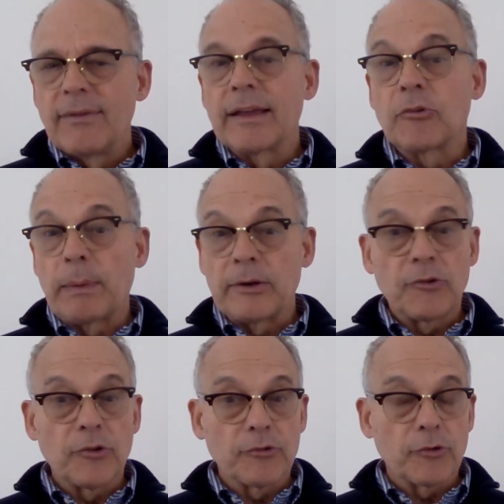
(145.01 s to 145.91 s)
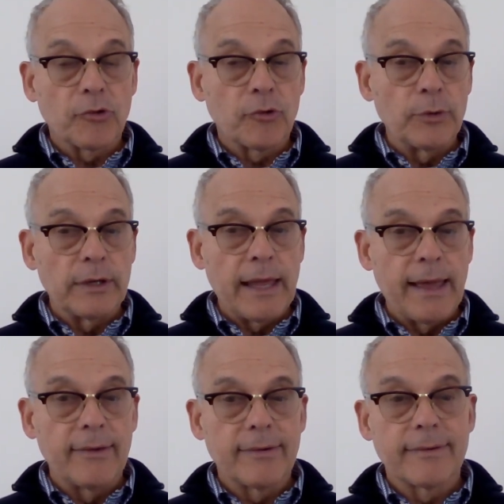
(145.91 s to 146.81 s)
expenditures are
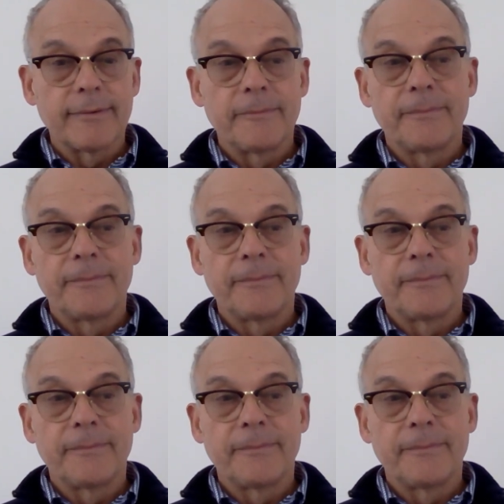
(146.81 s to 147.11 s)
scrutinized.